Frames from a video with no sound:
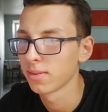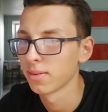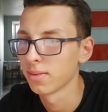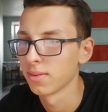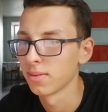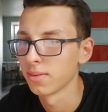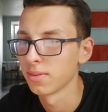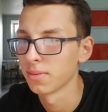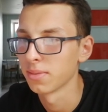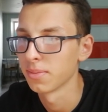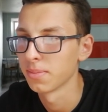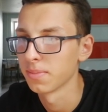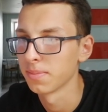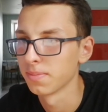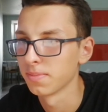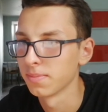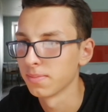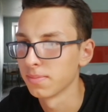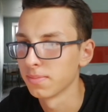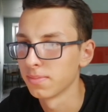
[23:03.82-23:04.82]

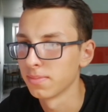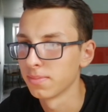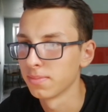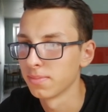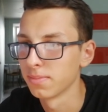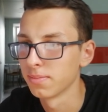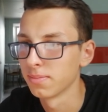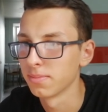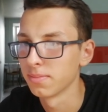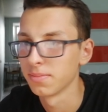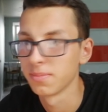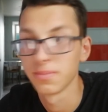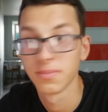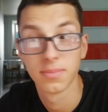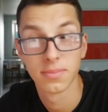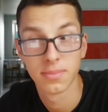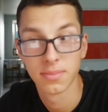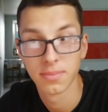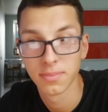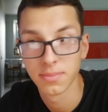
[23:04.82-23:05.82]

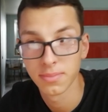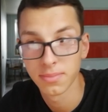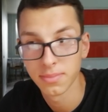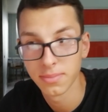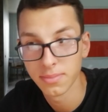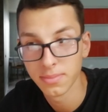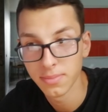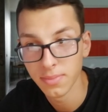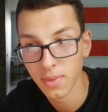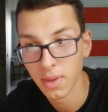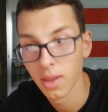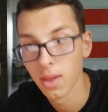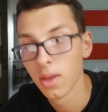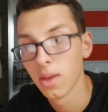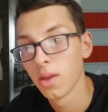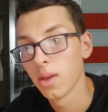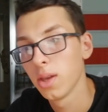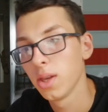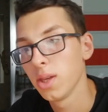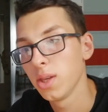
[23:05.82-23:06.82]
um,
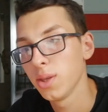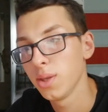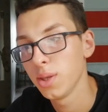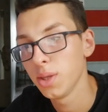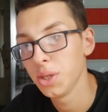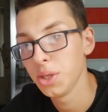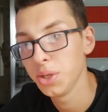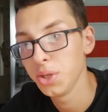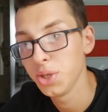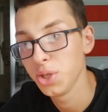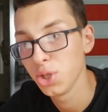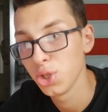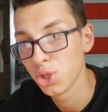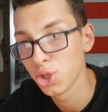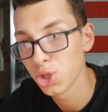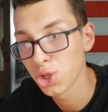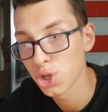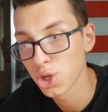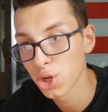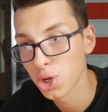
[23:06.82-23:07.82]

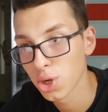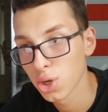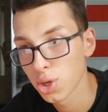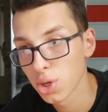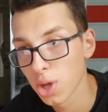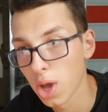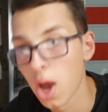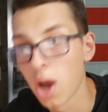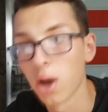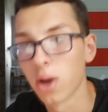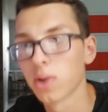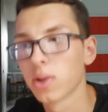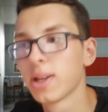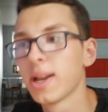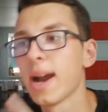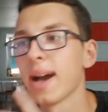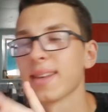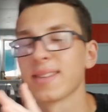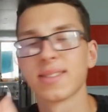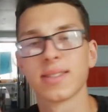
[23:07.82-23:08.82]
is of ah,
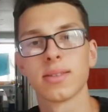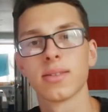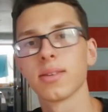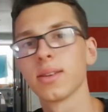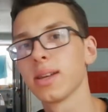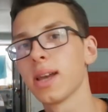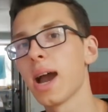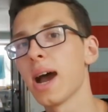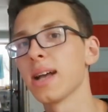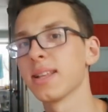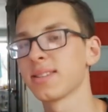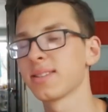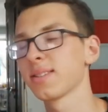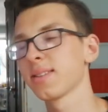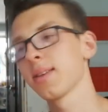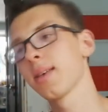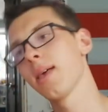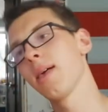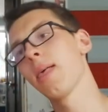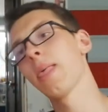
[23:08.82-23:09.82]
GAZ
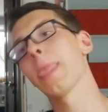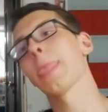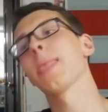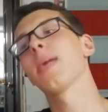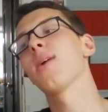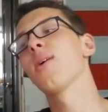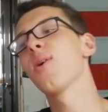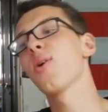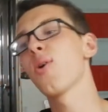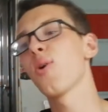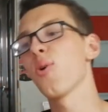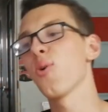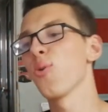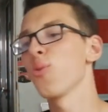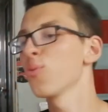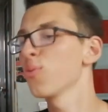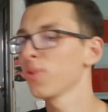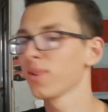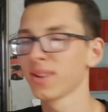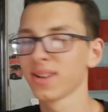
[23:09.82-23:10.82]
GAZ
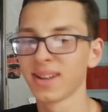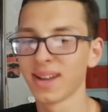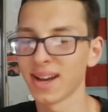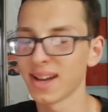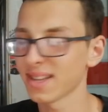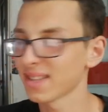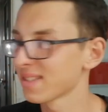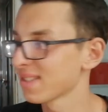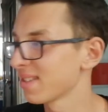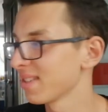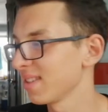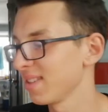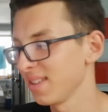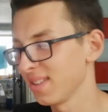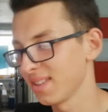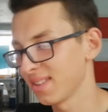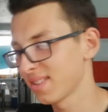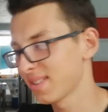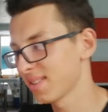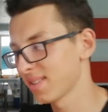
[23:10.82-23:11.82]
oh GAZ
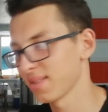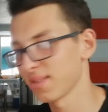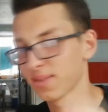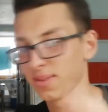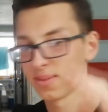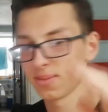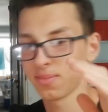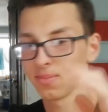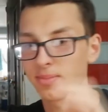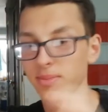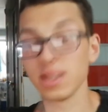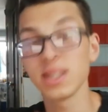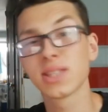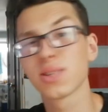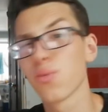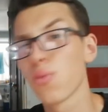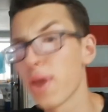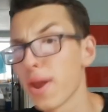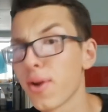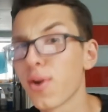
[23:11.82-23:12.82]
it's uh,
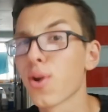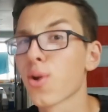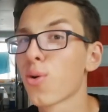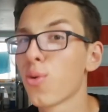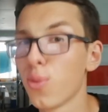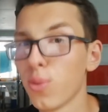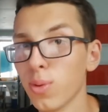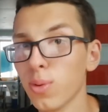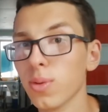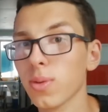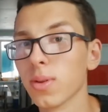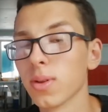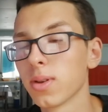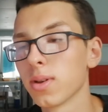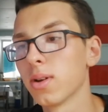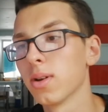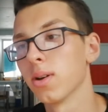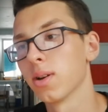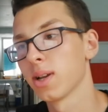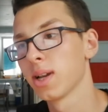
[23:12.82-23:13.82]
it's very cool
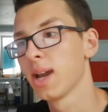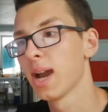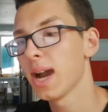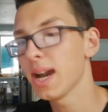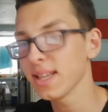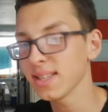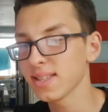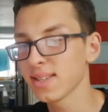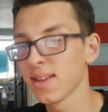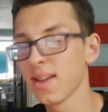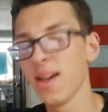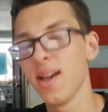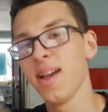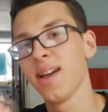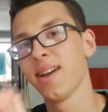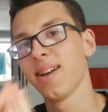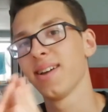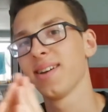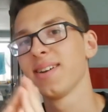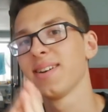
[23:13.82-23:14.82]
uh, GAZ
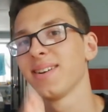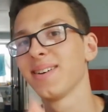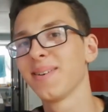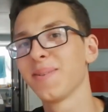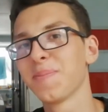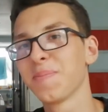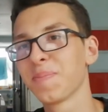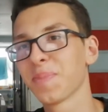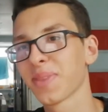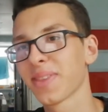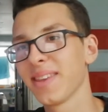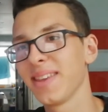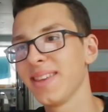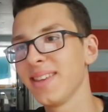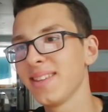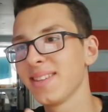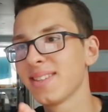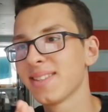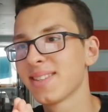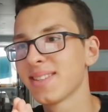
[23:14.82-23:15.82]

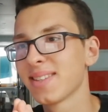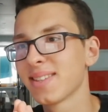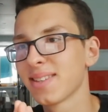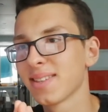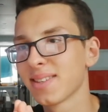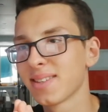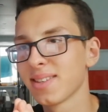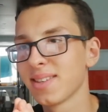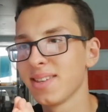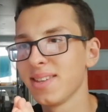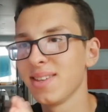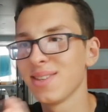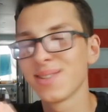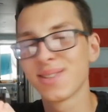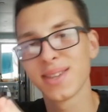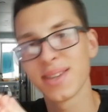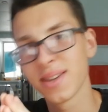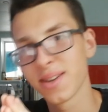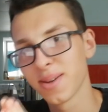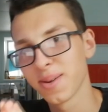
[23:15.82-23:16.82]
is
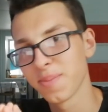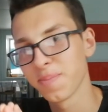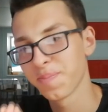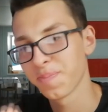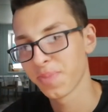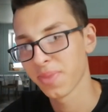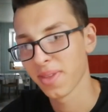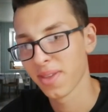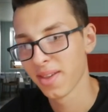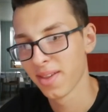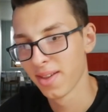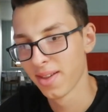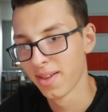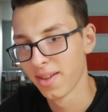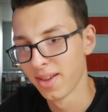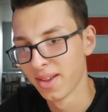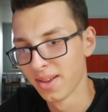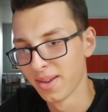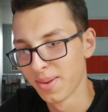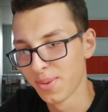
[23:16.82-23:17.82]
is a, um,
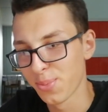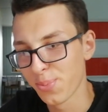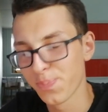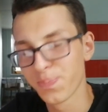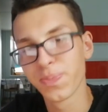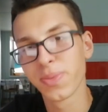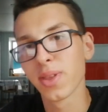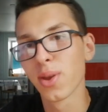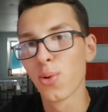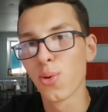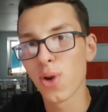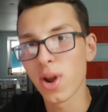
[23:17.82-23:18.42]
a